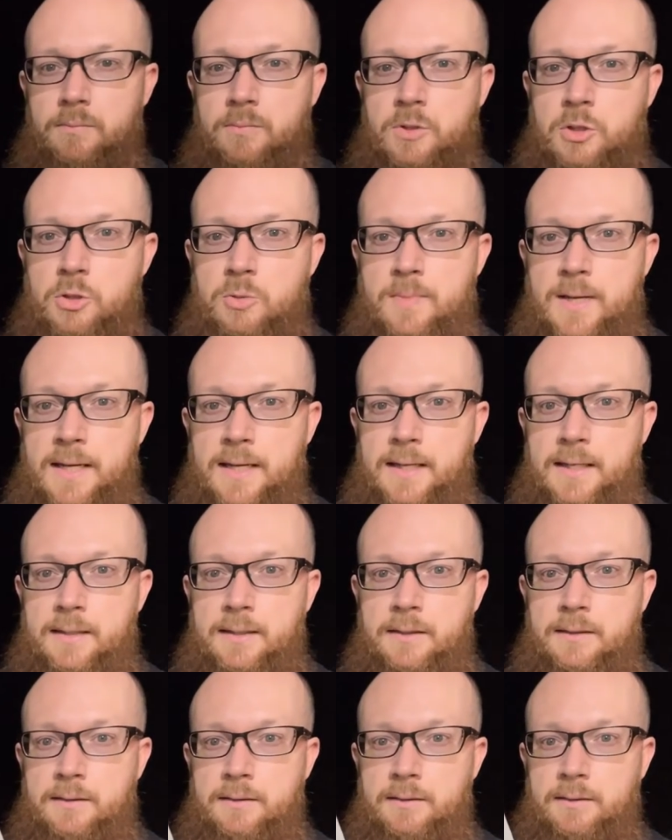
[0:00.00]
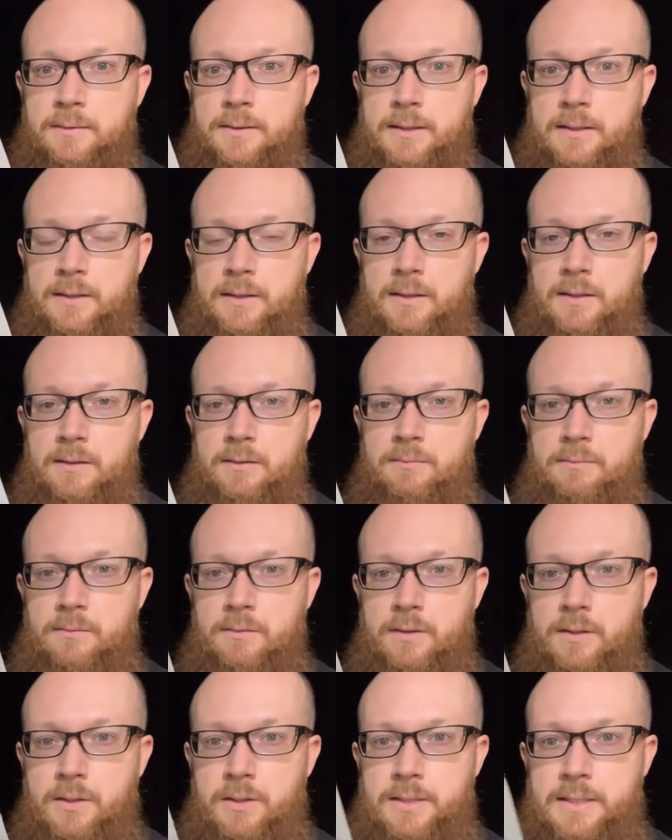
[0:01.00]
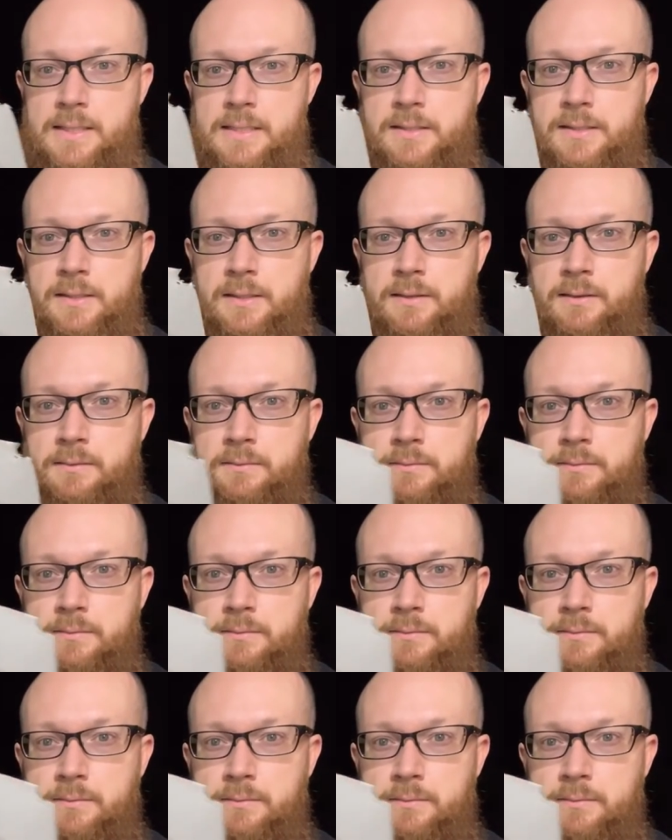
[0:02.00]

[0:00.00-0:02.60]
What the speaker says: too bad. I mean, they're decent.